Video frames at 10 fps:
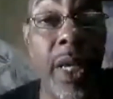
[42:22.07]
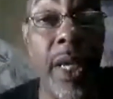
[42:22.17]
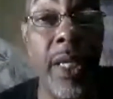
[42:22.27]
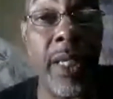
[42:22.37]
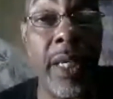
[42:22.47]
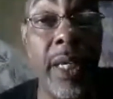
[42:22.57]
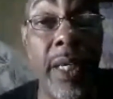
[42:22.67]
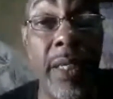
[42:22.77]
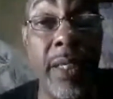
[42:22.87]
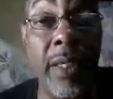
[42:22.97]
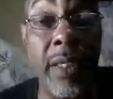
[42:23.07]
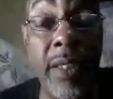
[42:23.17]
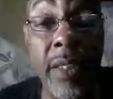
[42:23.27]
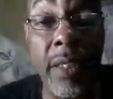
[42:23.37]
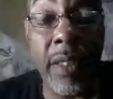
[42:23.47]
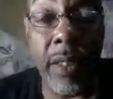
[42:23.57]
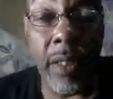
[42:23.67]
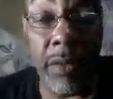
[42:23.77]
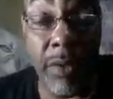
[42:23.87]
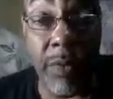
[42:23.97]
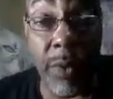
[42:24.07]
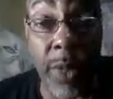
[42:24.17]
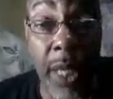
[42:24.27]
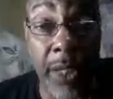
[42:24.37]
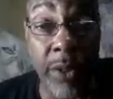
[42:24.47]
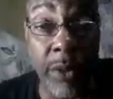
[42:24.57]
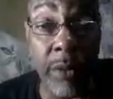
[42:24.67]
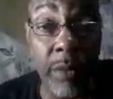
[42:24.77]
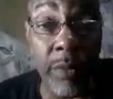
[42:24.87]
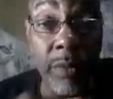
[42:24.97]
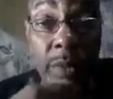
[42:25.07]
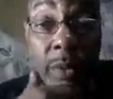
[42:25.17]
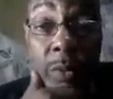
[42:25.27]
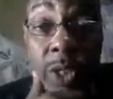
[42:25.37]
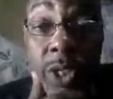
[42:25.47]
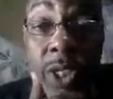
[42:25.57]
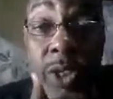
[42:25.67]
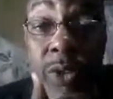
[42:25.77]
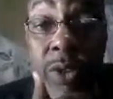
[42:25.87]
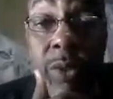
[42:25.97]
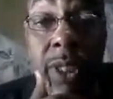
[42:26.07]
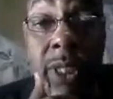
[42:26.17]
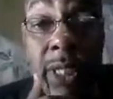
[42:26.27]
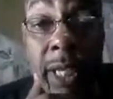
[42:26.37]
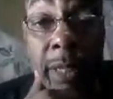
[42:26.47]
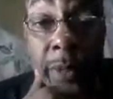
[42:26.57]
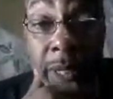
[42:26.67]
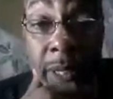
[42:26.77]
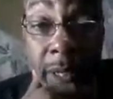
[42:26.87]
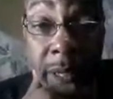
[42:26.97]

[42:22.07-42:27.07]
and review that too. What you need to do is really study me,